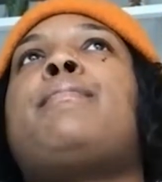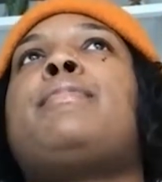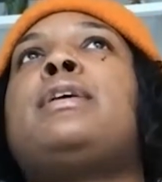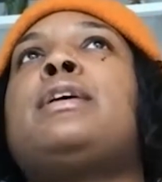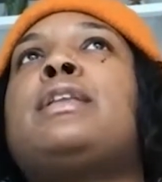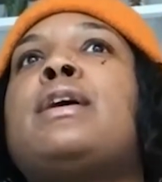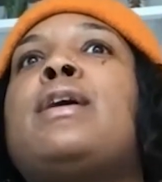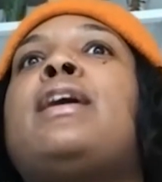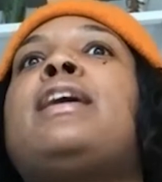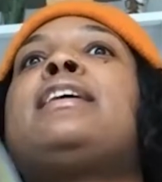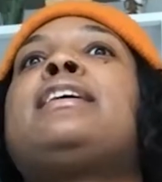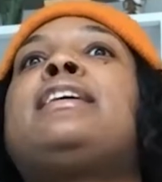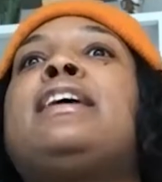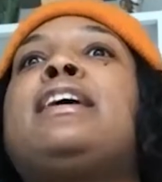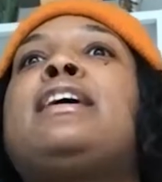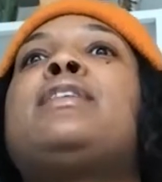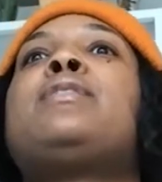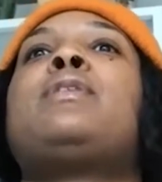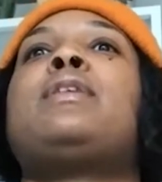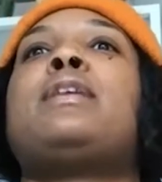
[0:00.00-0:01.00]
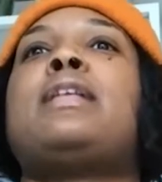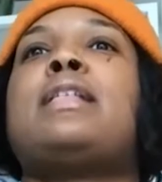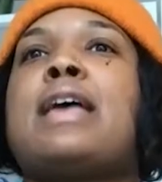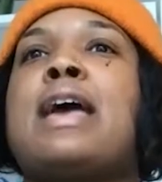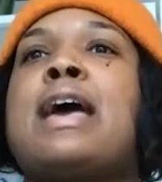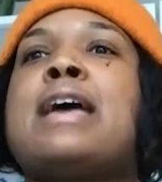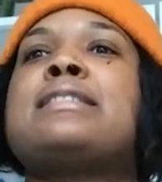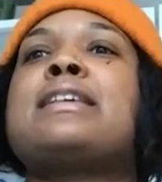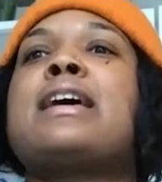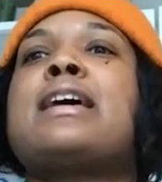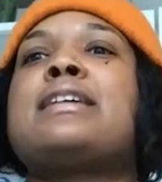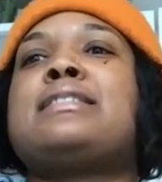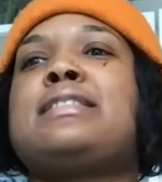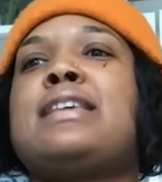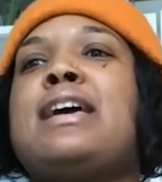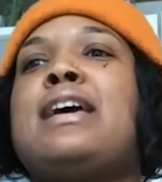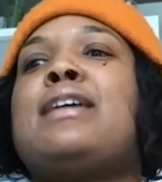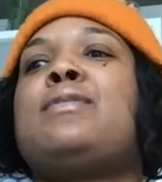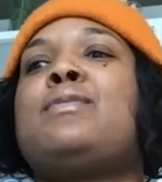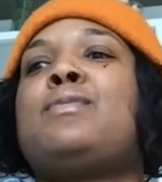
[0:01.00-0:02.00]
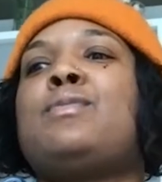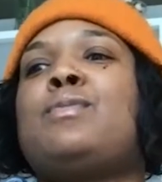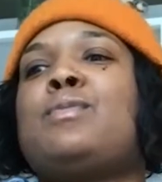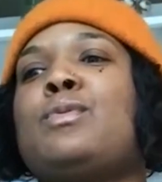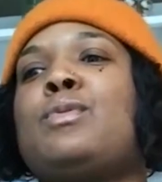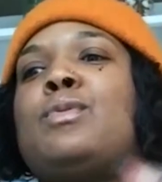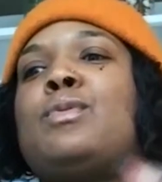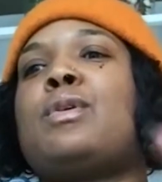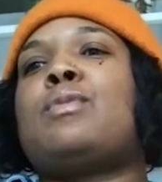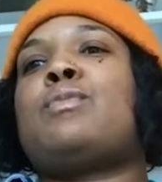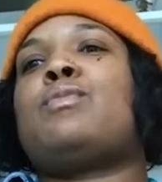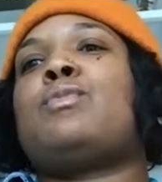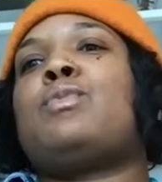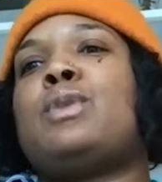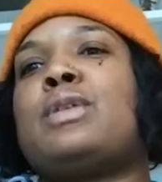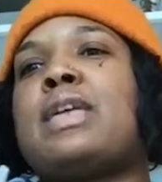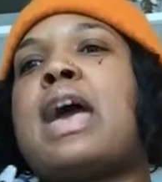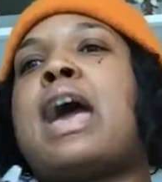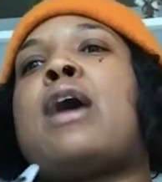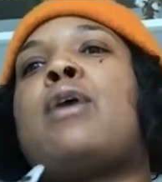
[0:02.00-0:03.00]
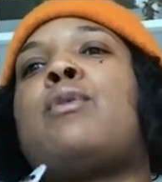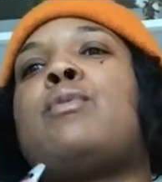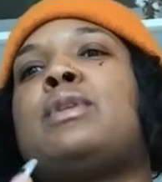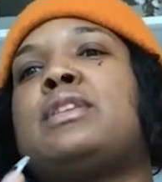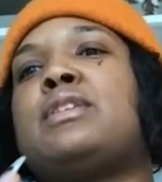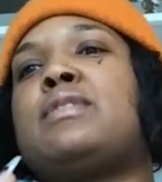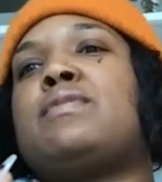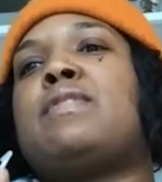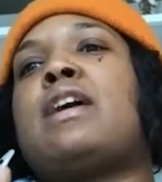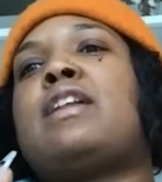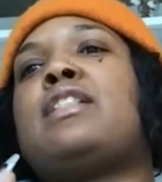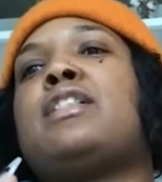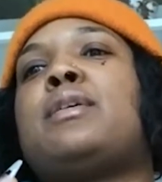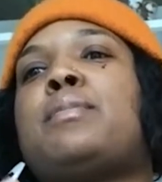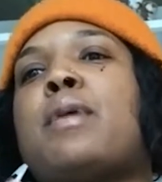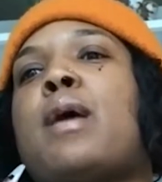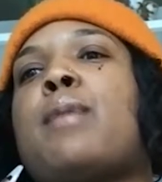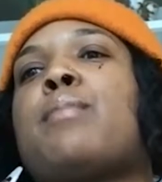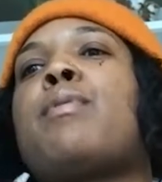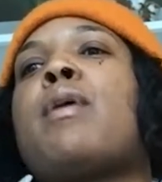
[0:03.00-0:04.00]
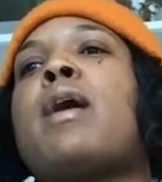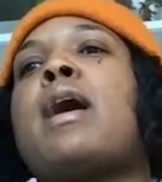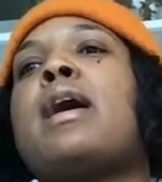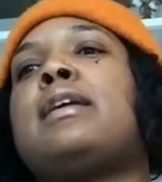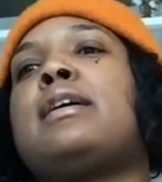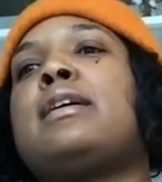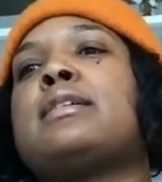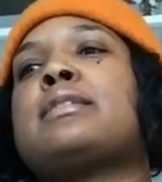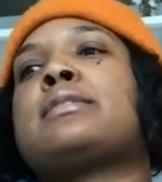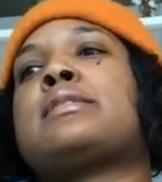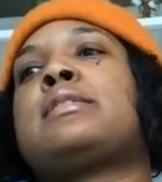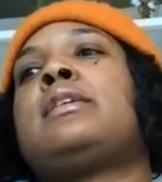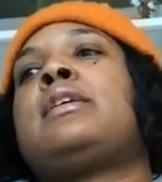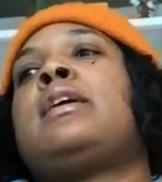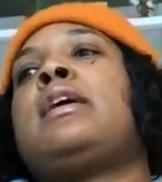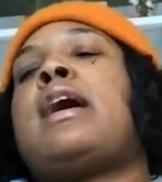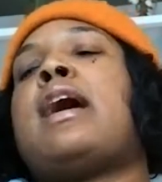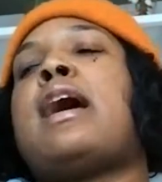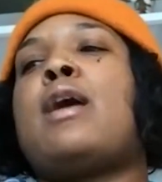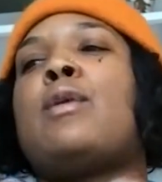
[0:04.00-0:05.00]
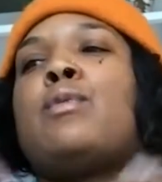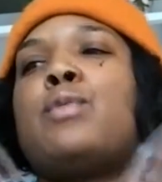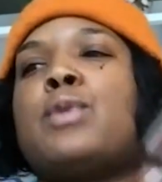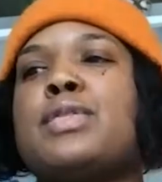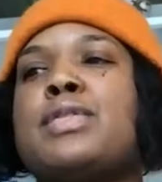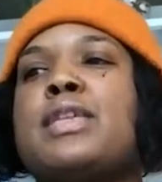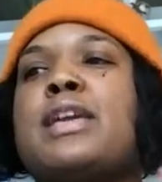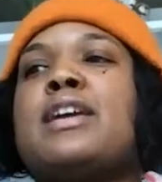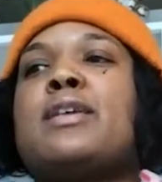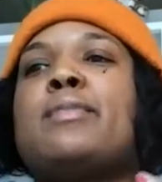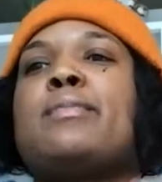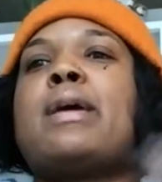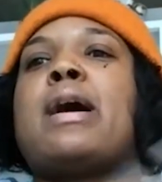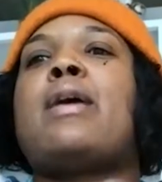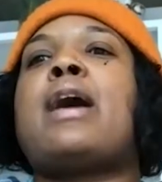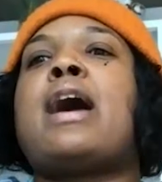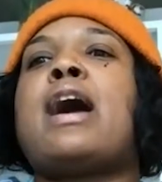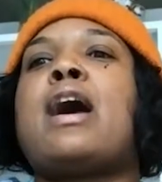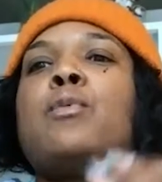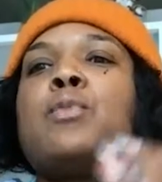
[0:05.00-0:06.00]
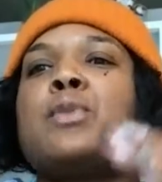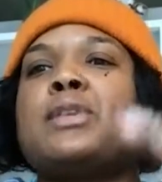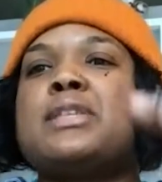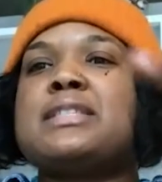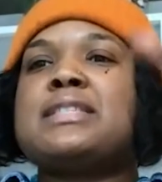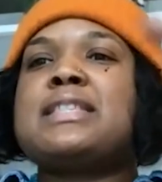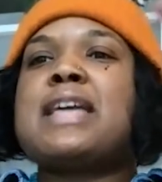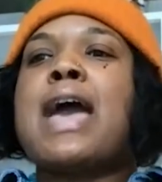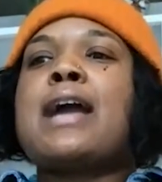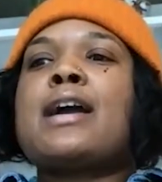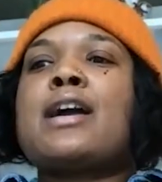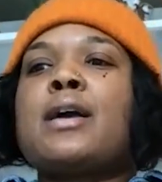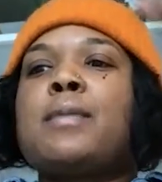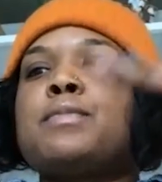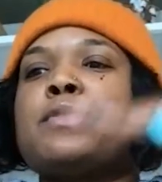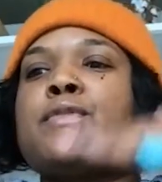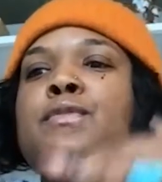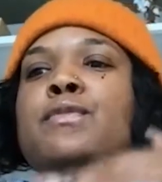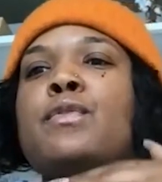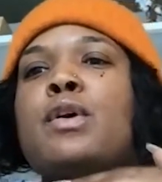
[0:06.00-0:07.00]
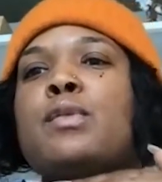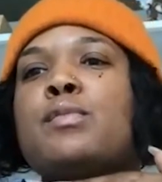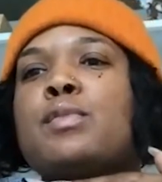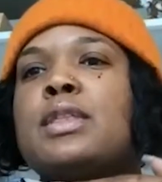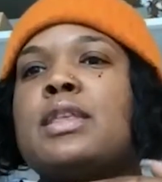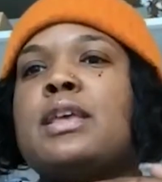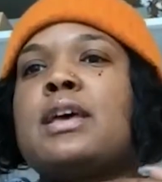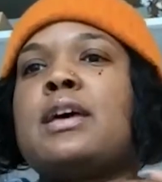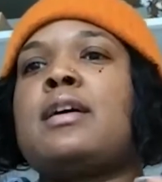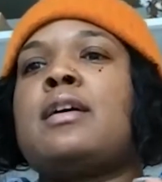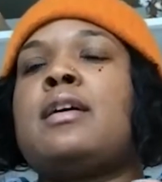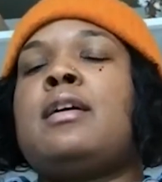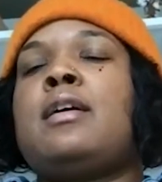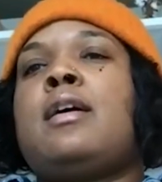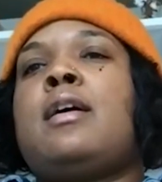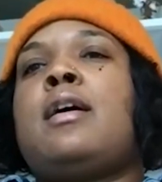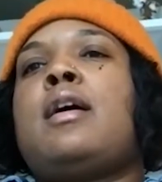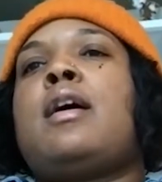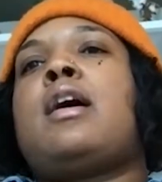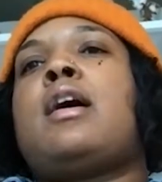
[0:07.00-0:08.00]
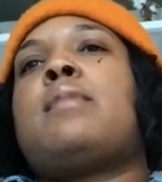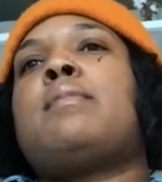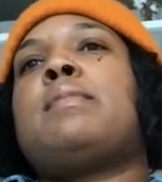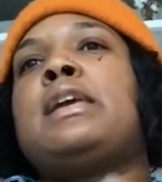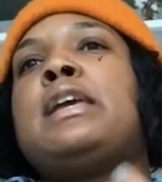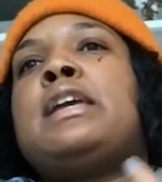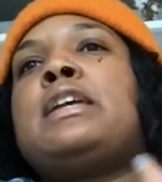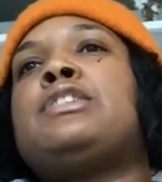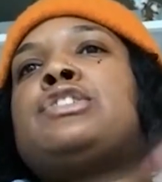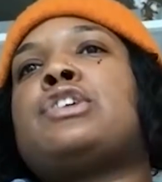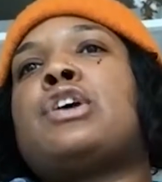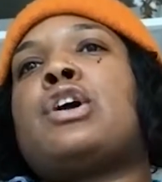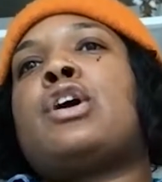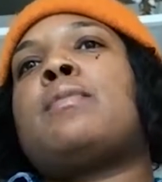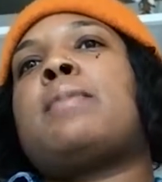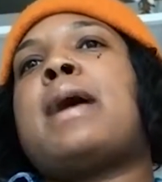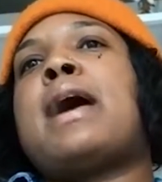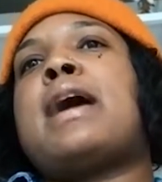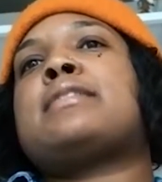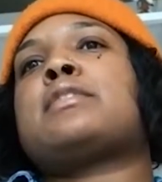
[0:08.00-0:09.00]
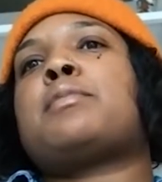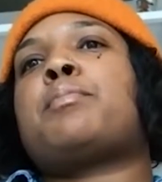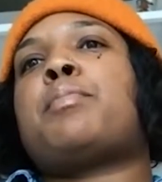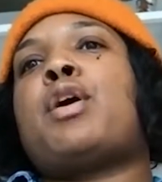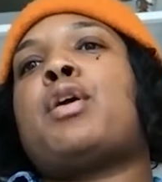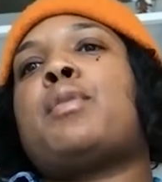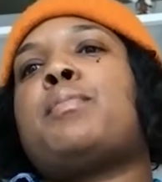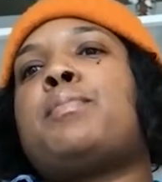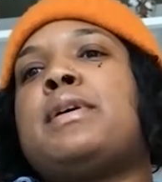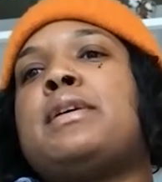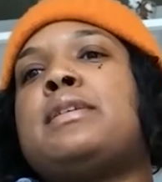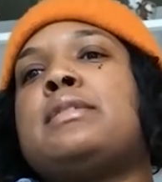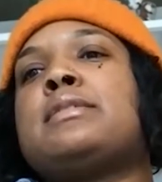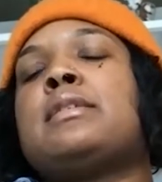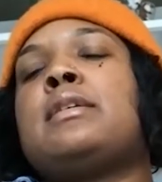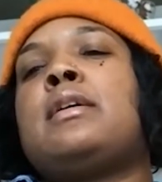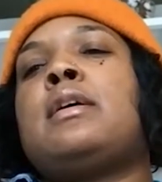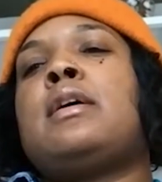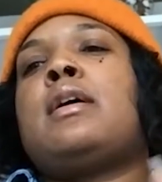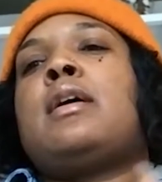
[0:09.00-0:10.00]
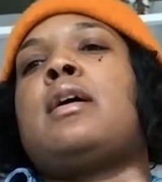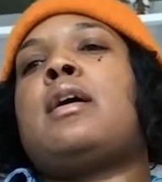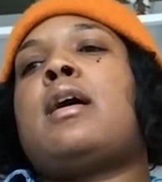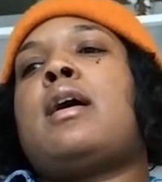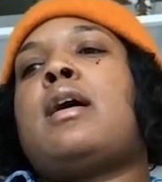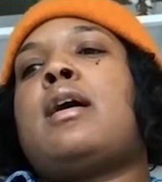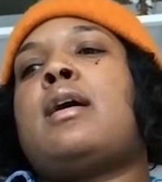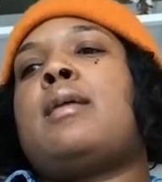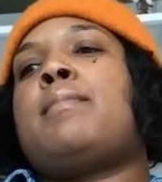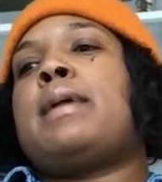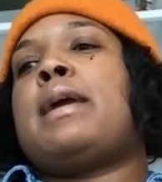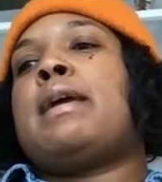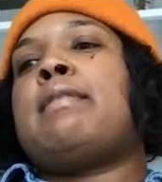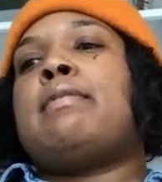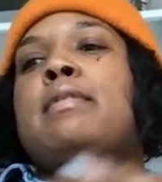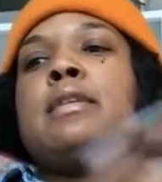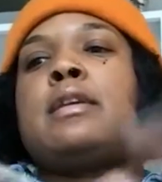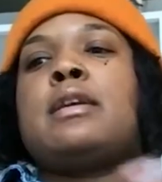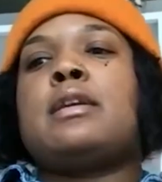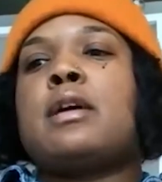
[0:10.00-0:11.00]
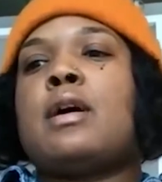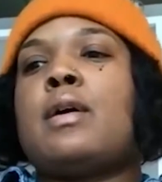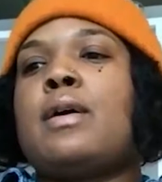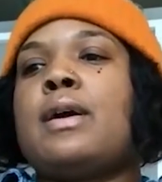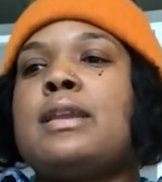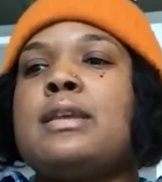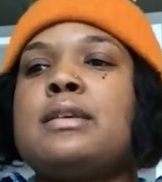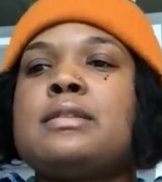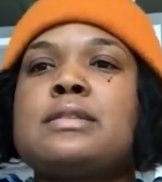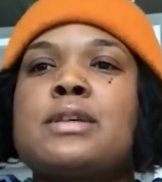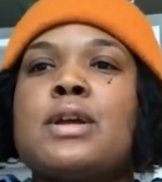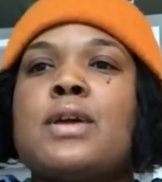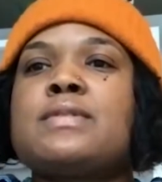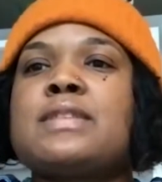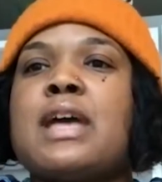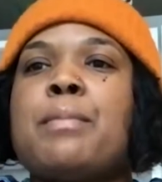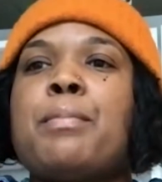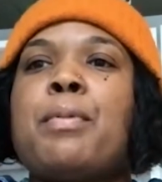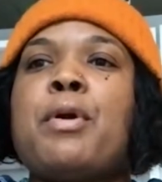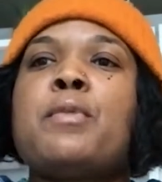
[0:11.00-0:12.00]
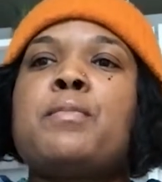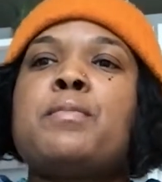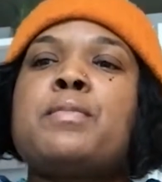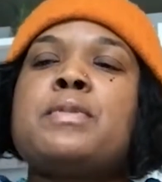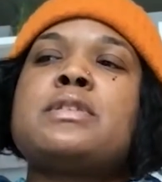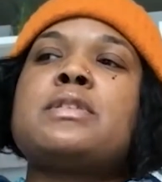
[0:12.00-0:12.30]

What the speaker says: Again, as I said, with how we develop our products, how we think about how we stack up the formula, each herb has a purpose, and it serves that purpose.